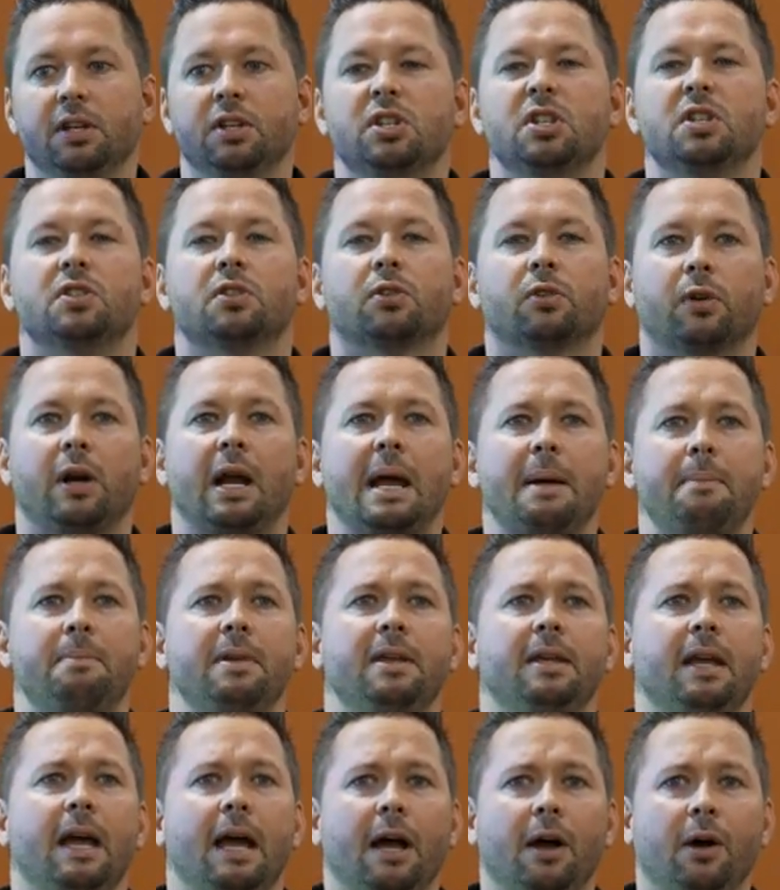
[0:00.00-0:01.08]
She's
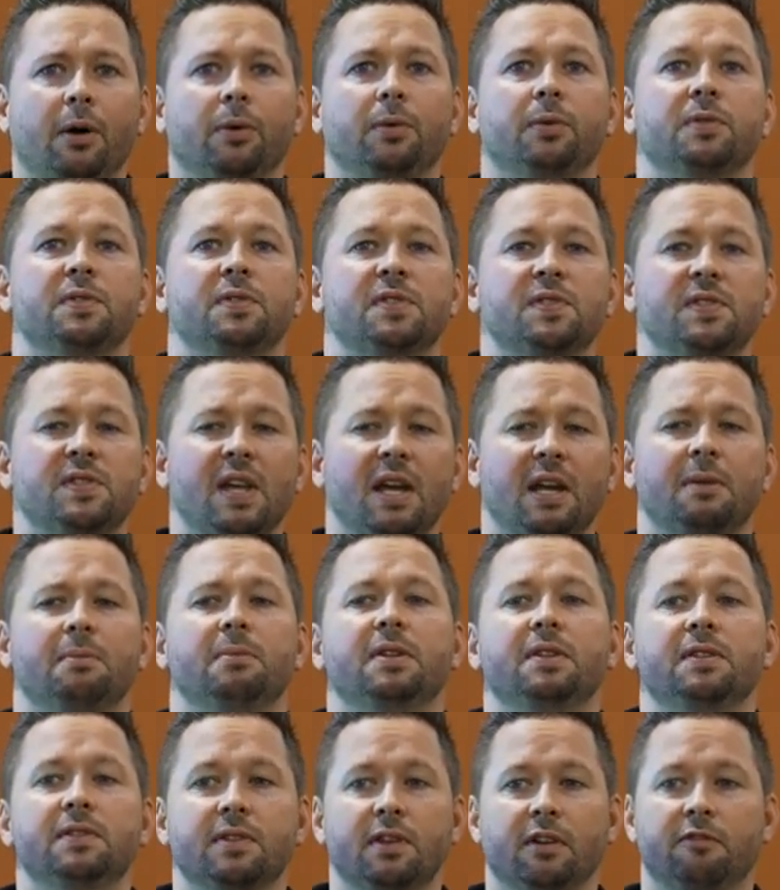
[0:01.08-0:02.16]
crapping out
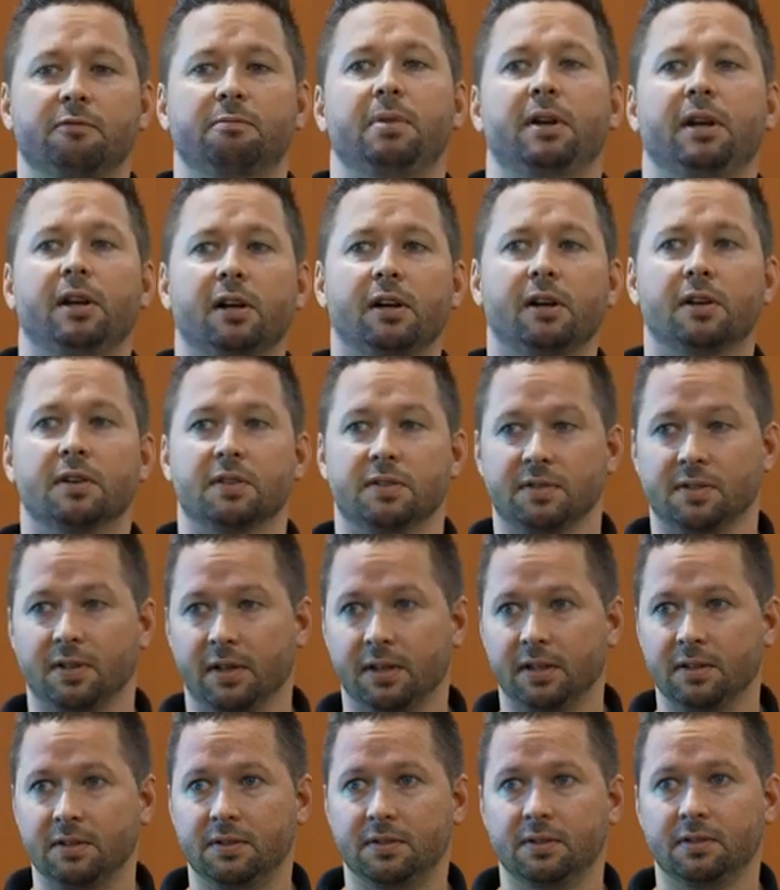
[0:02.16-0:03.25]
segments of
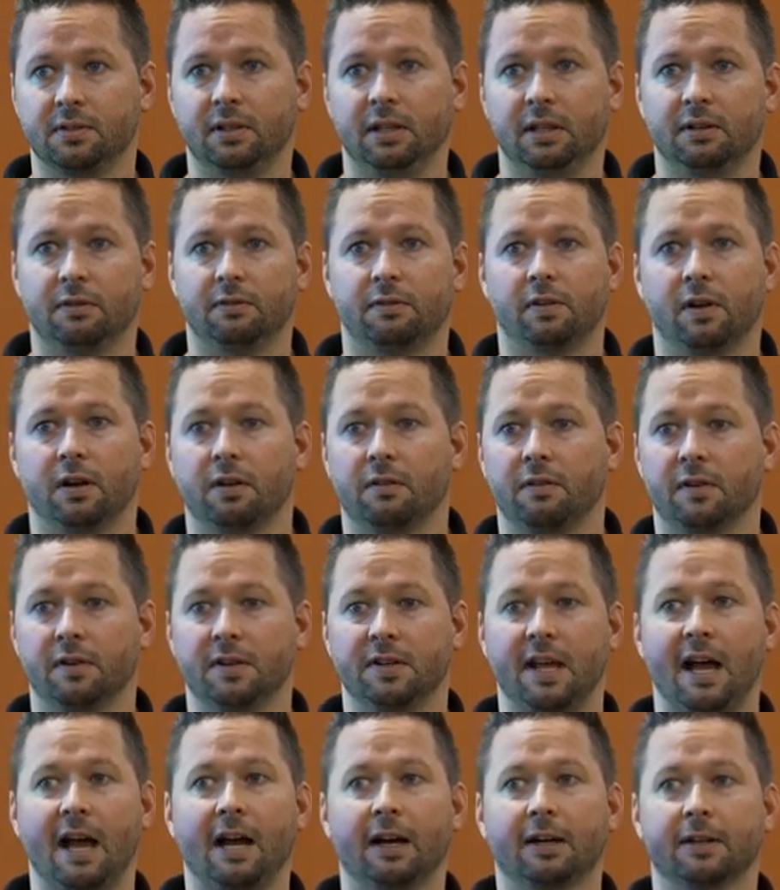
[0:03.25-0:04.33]
parasites in front of her
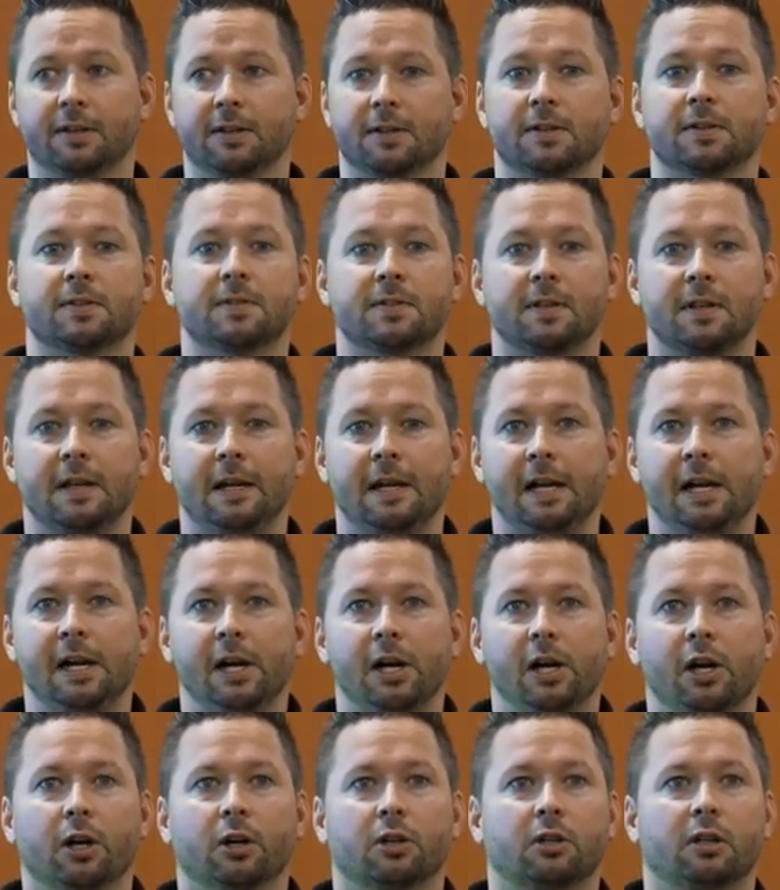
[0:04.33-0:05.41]
doctors.
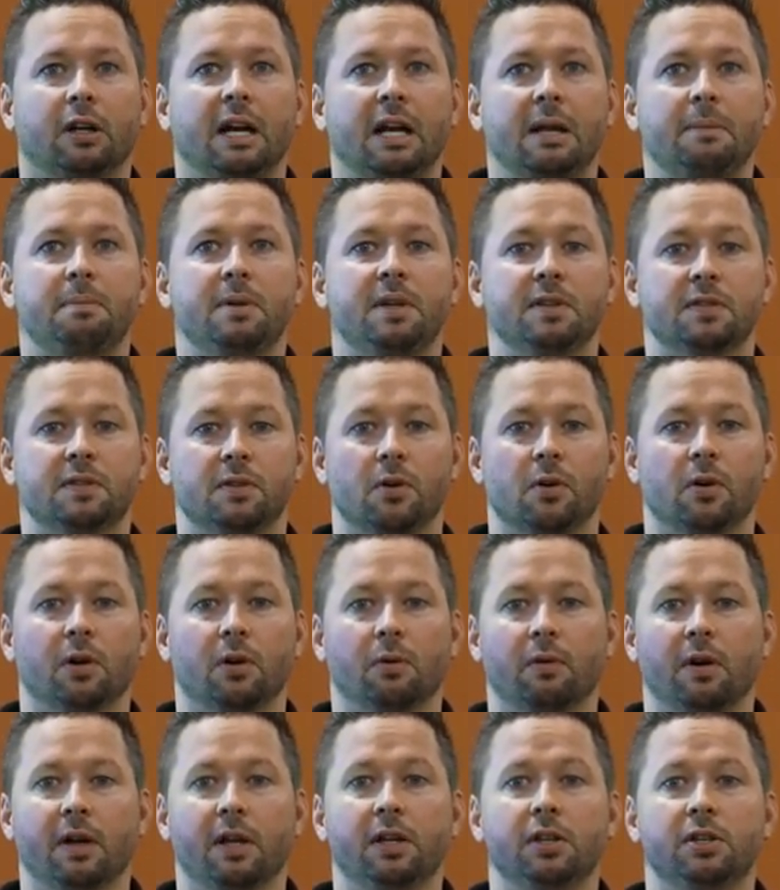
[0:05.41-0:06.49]
Her cramping's going
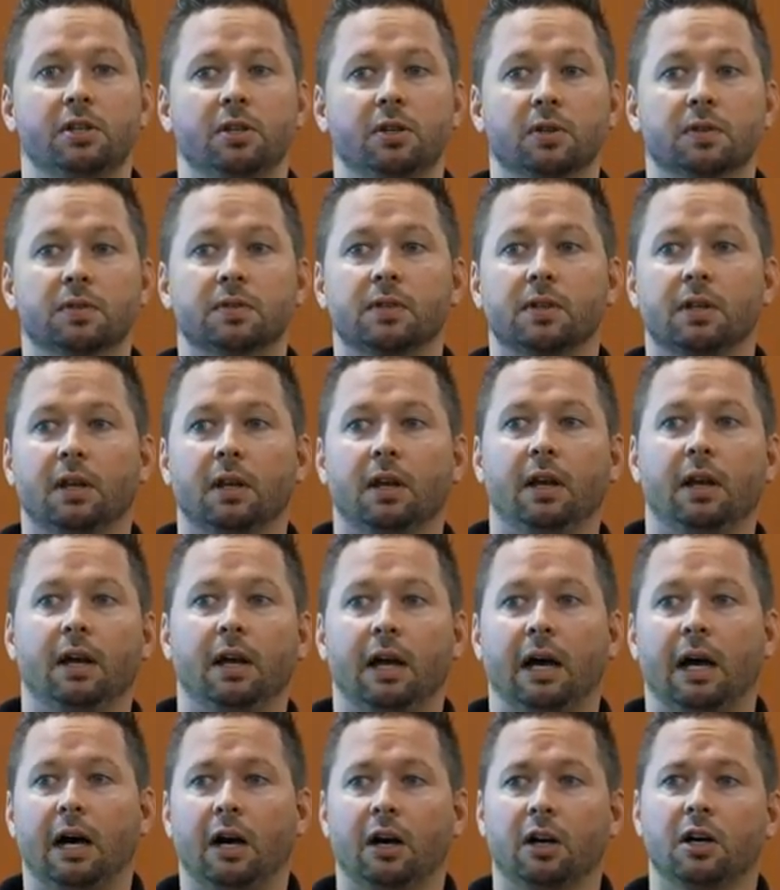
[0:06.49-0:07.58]
away. She goes,
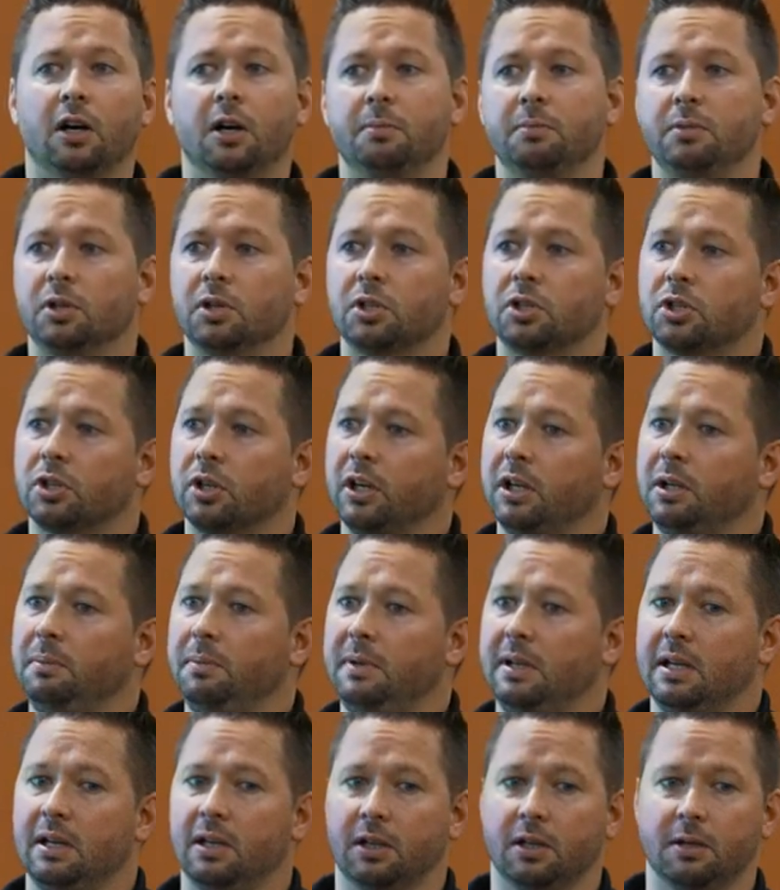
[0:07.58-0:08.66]
How come you're treating
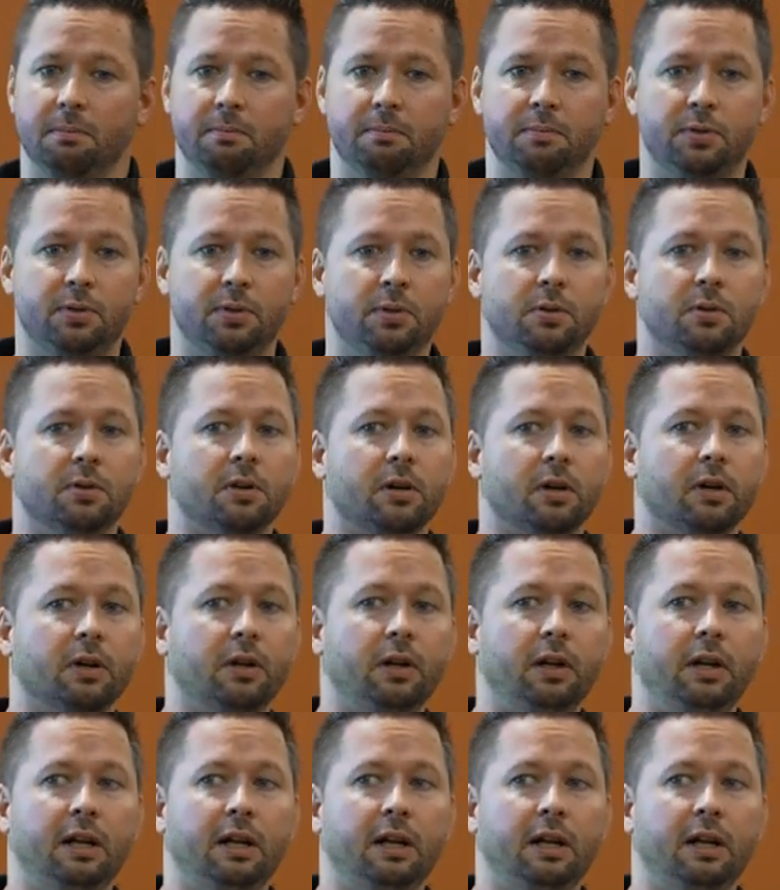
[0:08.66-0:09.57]
me on a computer?